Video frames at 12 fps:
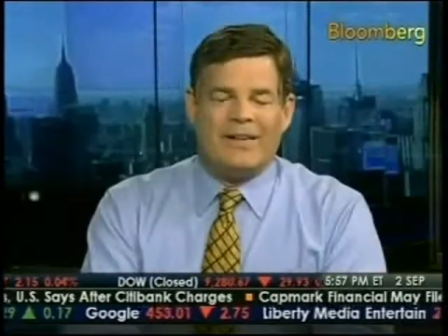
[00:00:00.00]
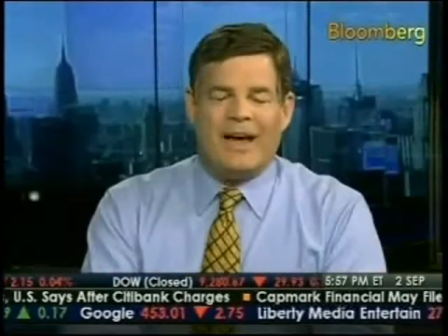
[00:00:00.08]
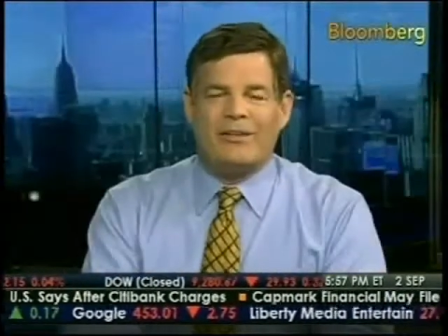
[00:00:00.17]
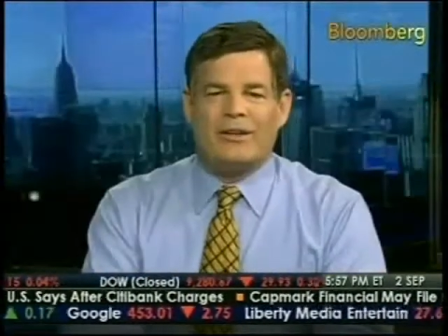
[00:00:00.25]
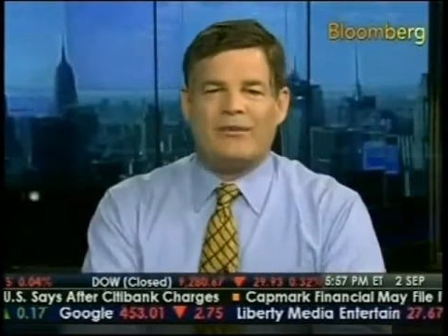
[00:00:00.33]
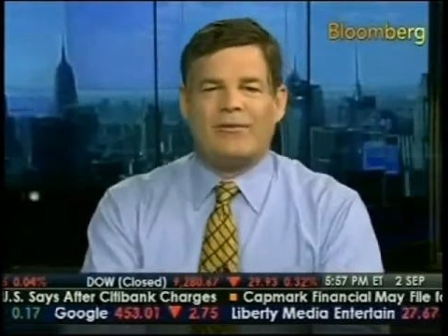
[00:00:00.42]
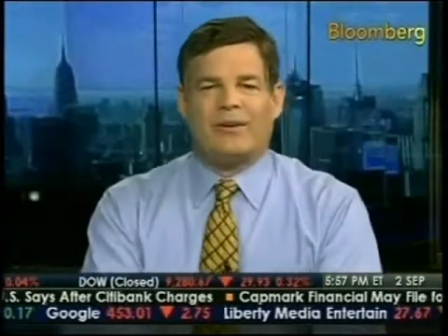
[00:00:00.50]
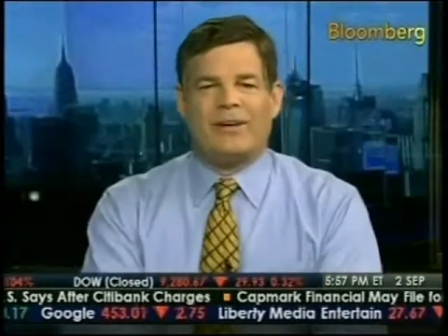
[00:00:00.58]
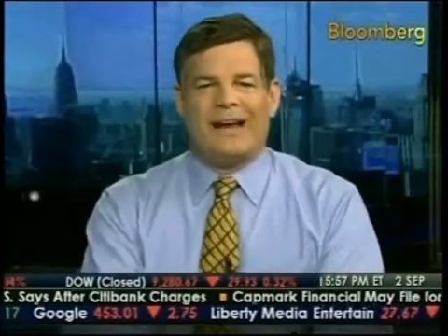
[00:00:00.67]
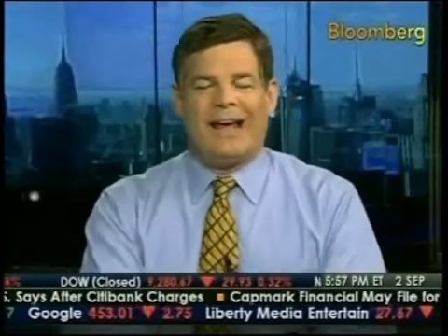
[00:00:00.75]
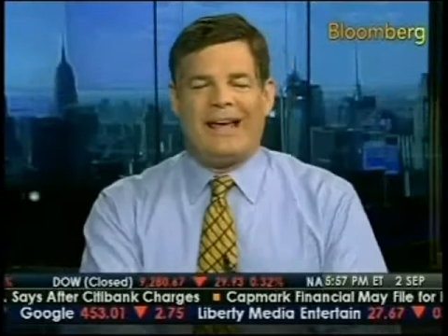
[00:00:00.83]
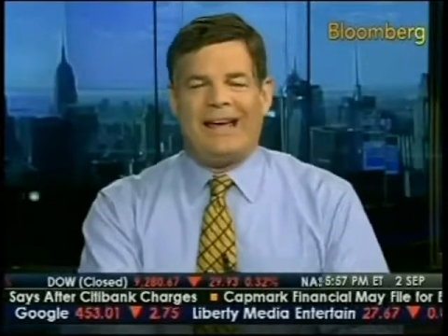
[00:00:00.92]
That's it for
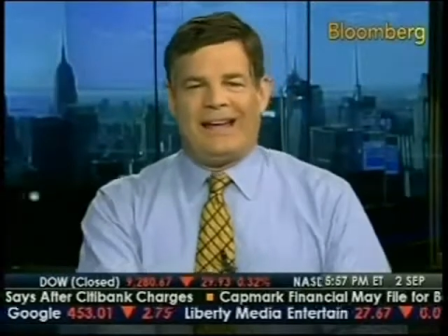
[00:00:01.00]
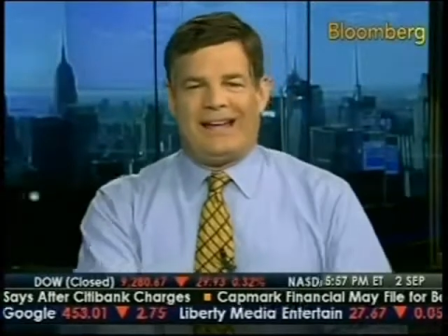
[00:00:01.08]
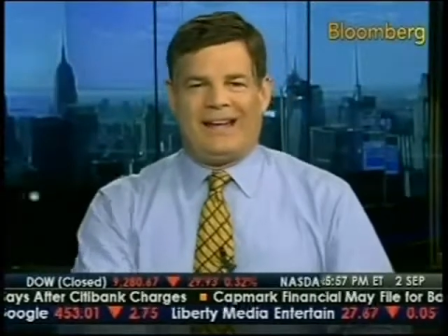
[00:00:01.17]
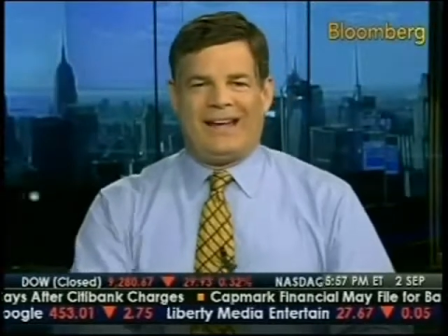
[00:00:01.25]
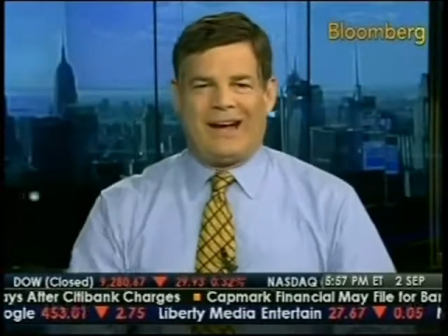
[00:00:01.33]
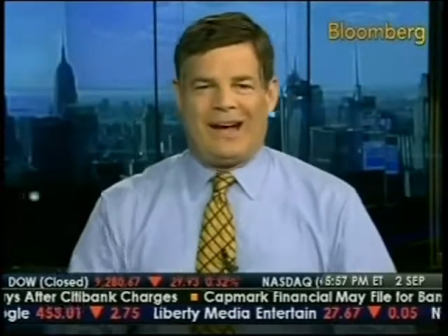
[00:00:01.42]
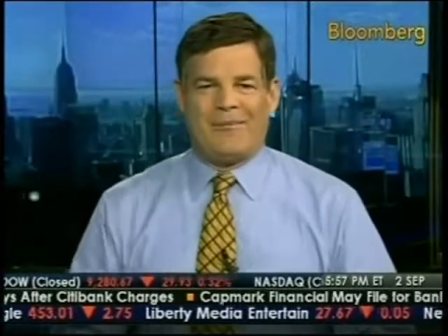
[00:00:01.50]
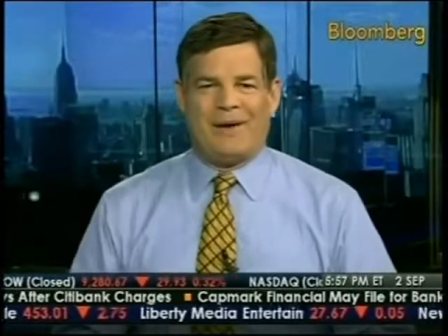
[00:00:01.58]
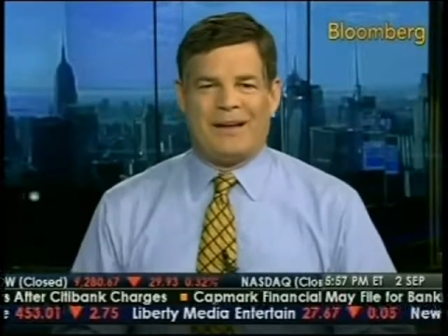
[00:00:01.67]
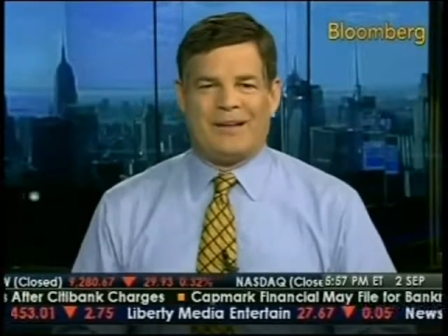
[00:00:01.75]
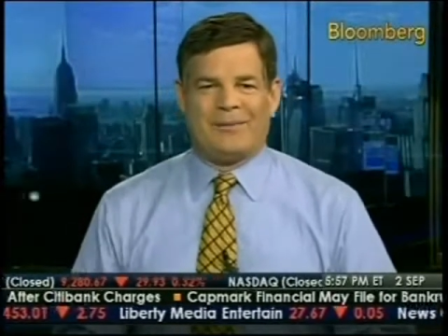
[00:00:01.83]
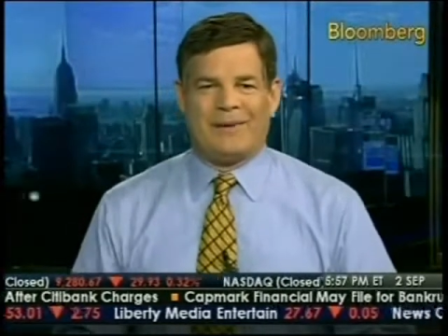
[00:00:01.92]
today. I'm
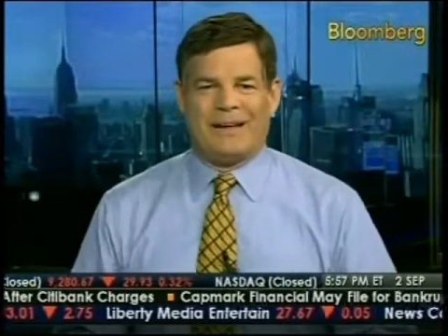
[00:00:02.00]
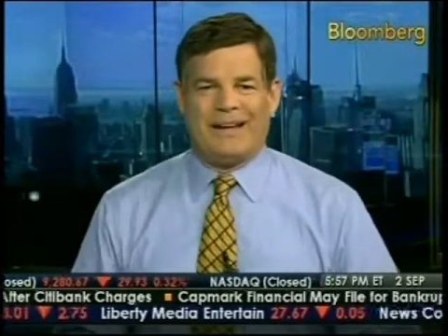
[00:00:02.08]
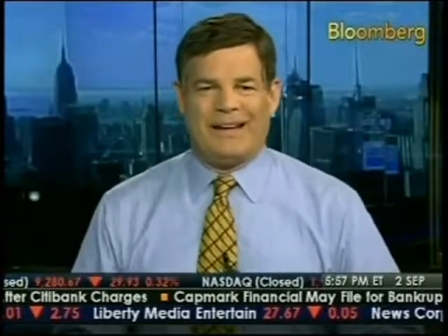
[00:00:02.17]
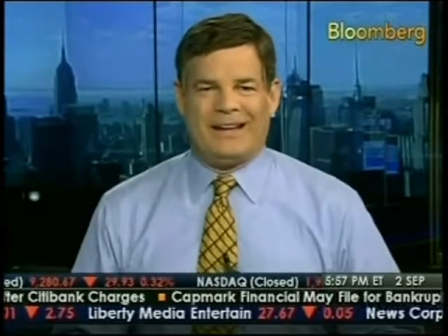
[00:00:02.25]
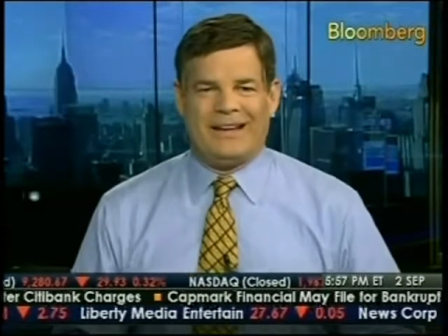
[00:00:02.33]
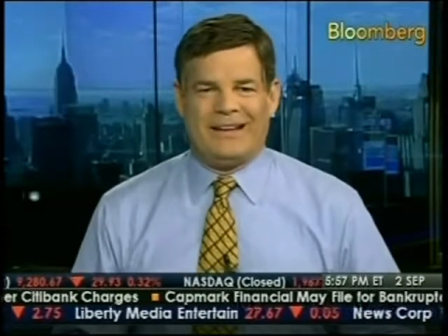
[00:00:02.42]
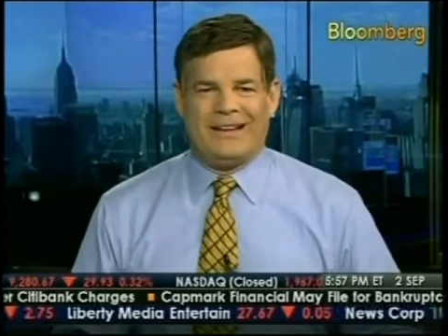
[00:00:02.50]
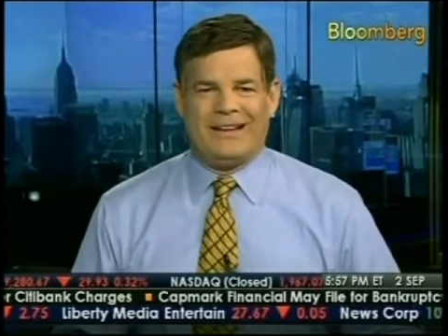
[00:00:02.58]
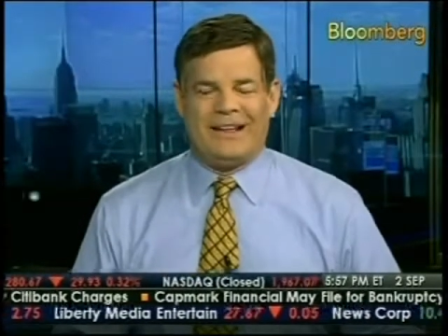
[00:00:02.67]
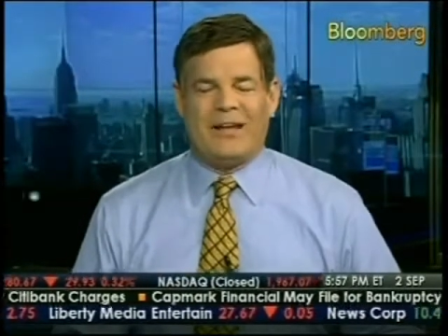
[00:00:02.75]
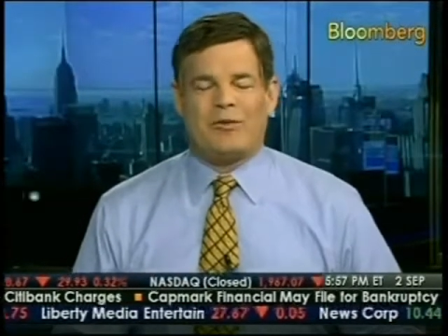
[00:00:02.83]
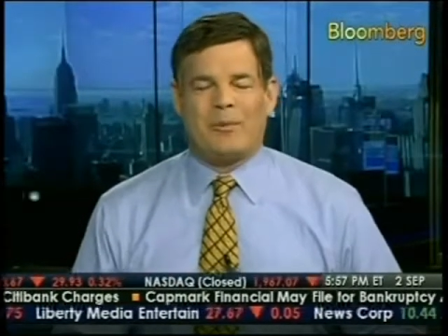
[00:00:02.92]
Michael McKee.
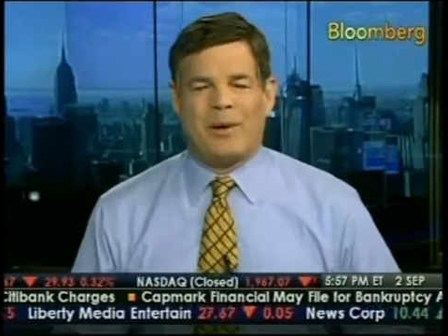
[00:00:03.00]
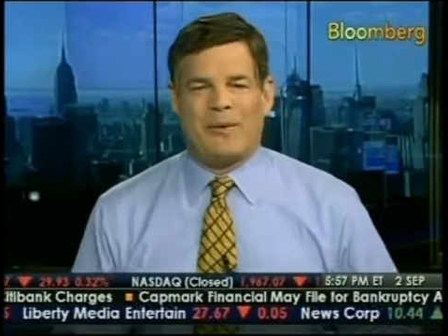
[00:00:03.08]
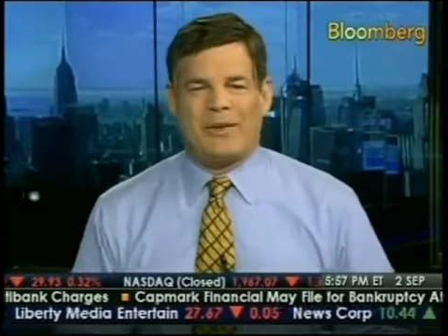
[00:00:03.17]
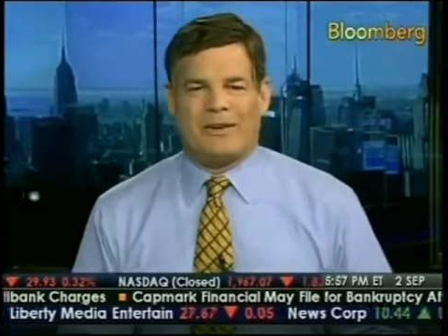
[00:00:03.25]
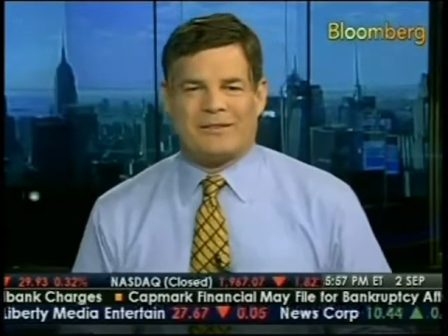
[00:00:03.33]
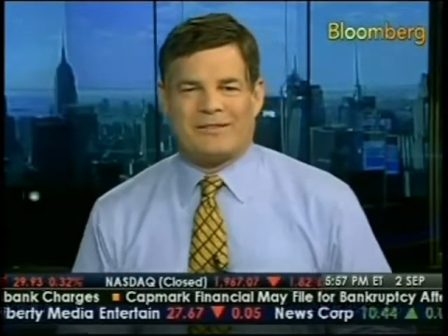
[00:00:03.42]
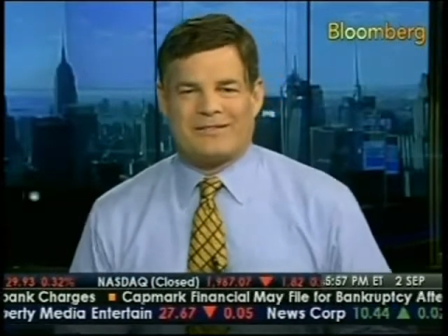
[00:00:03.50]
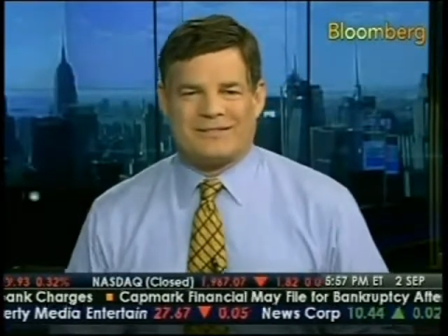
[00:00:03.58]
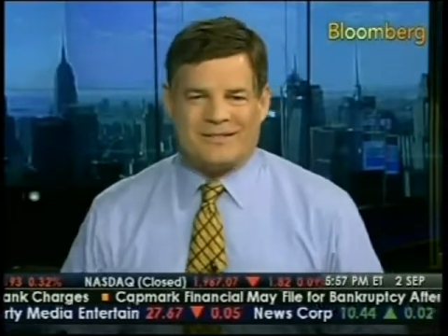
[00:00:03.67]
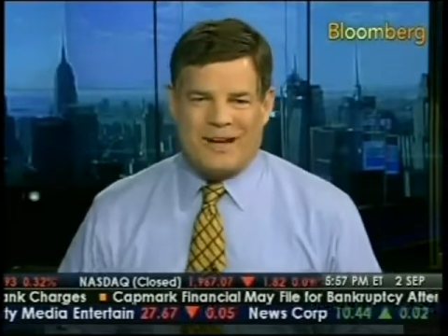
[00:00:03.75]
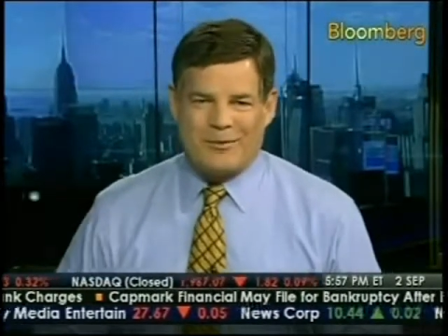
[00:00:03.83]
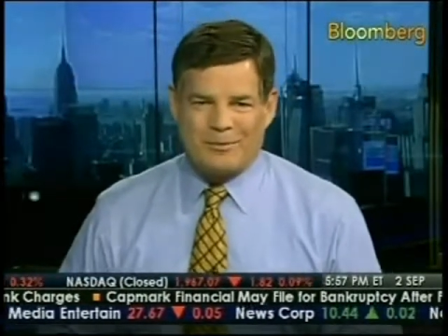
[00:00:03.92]
Thanks for being with
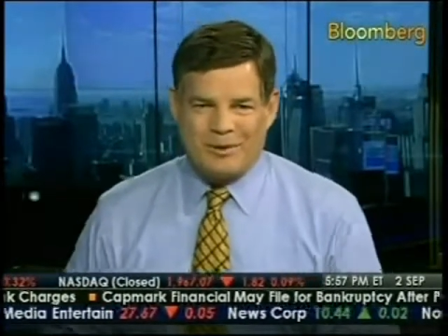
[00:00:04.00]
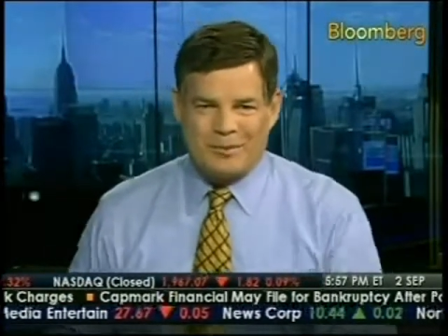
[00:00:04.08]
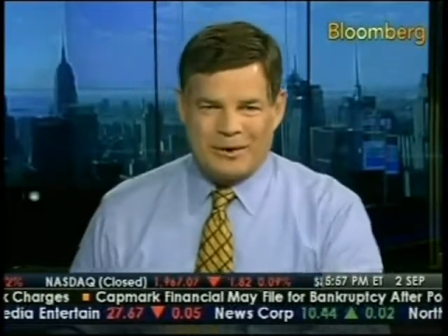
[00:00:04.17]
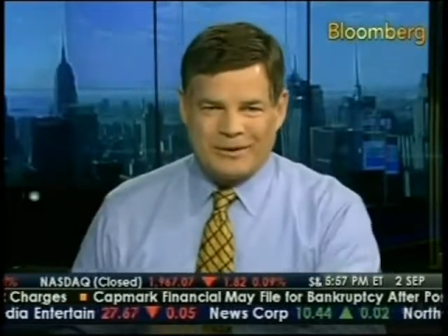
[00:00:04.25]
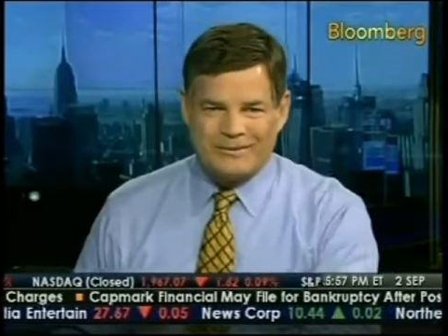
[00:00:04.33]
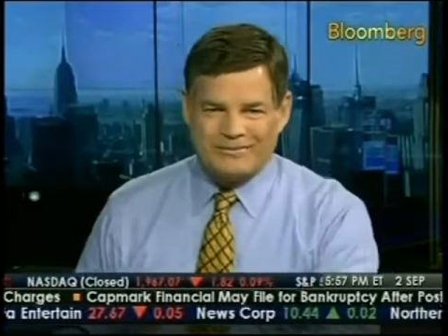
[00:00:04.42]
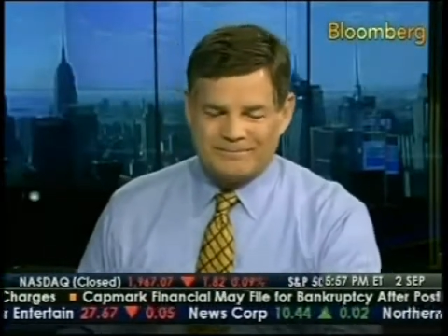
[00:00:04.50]
us on Bloomberg.